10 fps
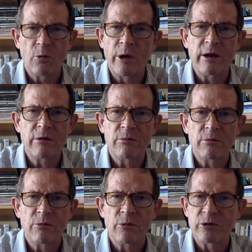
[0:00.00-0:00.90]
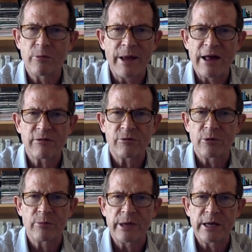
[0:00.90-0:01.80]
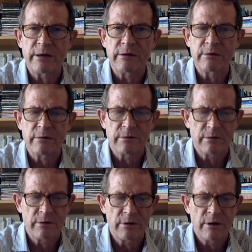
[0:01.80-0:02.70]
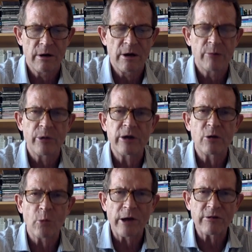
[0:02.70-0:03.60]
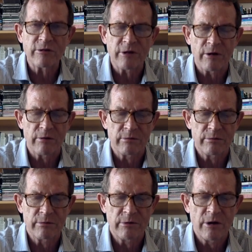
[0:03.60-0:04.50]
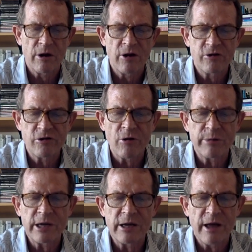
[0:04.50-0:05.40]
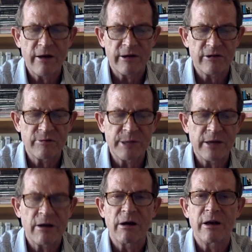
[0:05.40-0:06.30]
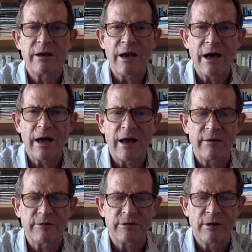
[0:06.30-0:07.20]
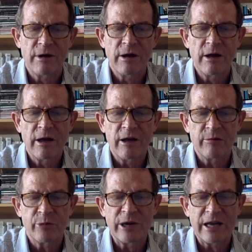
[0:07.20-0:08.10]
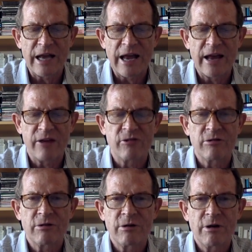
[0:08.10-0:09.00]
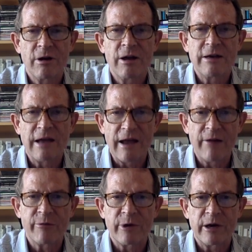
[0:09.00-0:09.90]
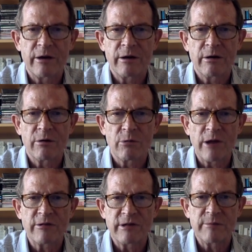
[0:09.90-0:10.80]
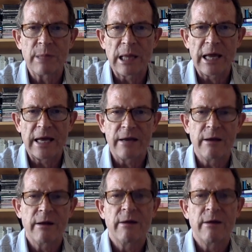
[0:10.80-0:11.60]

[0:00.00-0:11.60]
When will you pass through me? Bring your whetstone. Show me how to spit on knives and bring an edge to every rusty blade."